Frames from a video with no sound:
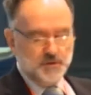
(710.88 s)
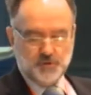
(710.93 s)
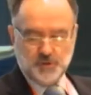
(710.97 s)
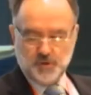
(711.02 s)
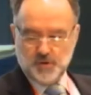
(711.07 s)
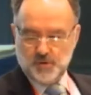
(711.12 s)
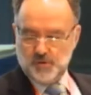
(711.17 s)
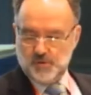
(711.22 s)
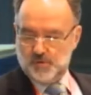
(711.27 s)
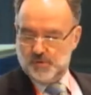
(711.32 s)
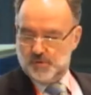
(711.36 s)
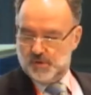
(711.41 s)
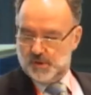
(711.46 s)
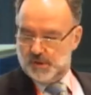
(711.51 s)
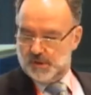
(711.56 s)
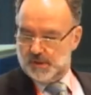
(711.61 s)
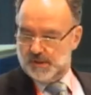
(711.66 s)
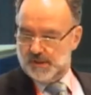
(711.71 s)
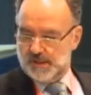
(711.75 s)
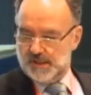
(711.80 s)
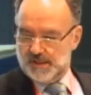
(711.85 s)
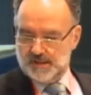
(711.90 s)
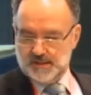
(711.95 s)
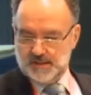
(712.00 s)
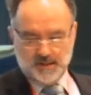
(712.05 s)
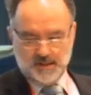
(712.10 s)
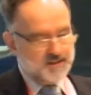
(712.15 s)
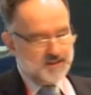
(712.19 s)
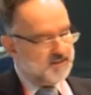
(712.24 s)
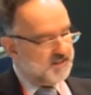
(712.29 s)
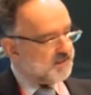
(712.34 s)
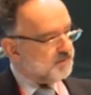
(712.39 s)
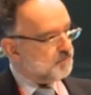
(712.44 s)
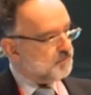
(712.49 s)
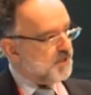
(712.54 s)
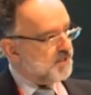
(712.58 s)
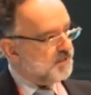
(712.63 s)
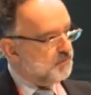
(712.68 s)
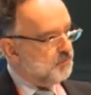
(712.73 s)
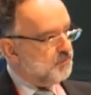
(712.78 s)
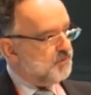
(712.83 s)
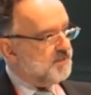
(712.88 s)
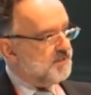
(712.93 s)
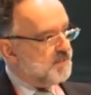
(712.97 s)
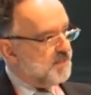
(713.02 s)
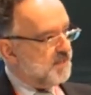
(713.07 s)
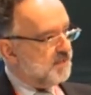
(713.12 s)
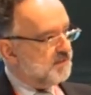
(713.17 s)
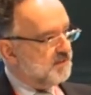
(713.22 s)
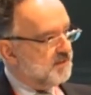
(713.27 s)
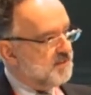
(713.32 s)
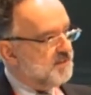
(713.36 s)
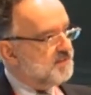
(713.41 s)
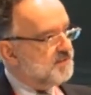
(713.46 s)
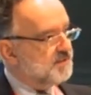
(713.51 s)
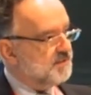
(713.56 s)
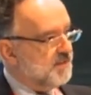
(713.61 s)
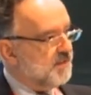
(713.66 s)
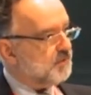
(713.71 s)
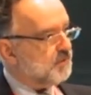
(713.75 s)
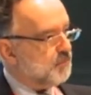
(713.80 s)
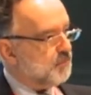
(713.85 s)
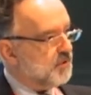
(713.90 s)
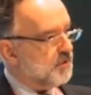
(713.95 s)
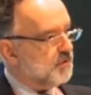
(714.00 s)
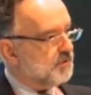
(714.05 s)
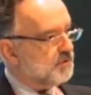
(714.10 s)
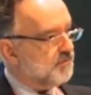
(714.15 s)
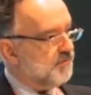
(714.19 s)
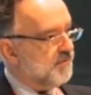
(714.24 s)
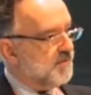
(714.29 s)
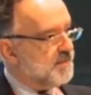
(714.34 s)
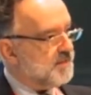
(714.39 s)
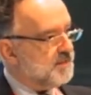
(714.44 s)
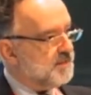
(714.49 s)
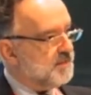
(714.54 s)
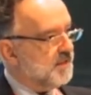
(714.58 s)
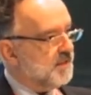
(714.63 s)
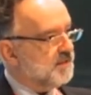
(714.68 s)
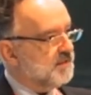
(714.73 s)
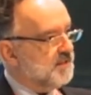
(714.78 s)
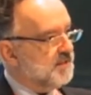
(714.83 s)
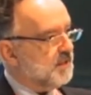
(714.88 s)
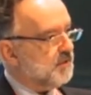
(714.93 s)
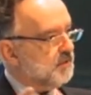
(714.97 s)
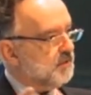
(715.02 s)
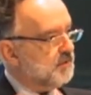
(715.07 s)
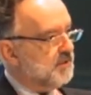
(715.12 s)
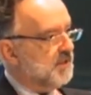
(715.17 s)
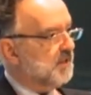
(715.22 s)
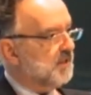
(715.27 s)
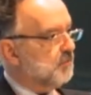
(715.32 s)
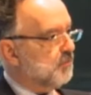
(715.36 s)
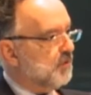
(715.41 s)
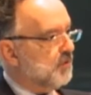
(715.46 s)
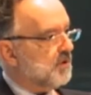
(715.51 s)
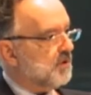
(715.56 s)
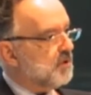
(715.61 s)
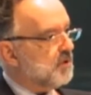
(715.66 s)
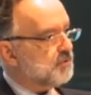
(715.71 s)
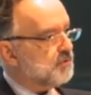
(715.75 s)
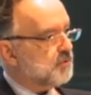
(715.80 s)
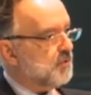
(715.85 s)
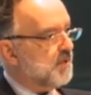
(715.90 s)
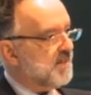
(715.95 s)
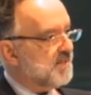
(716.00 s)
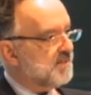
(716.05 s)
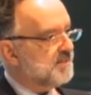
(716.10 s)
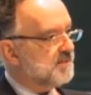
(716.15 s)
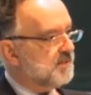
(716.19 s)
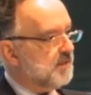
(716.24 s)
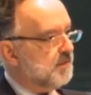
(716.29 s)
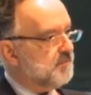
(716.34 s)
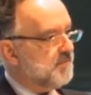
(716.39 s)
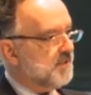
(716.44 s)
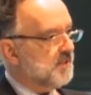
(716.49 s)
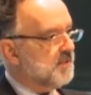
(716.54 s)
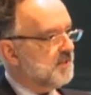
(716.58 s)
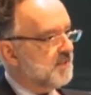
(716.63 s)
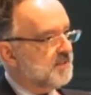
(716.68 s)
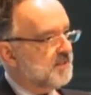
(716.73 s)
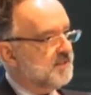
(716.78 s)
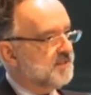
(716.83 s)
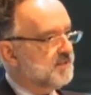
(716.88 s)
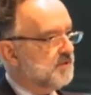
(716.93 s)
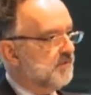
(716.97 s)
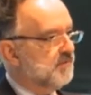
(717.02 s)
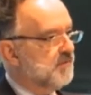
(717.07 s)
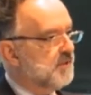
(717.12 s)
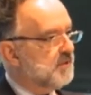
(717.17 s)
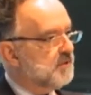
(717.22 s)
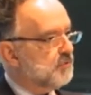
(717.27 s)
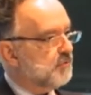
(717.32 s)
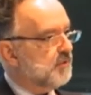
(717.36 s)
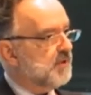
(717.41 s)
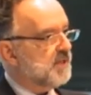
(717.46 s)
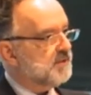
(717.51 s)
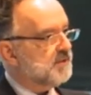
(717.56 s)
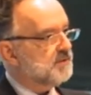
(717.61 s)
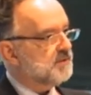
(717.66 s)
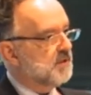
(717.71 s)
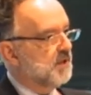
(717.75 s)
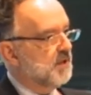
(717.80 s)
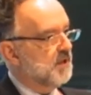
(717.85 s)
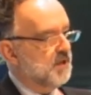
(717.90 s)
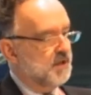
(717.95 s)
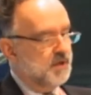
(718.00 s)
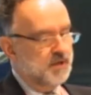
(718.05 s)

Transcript: So, and yet by doing that, these networks find that the other network also has something that is of interest.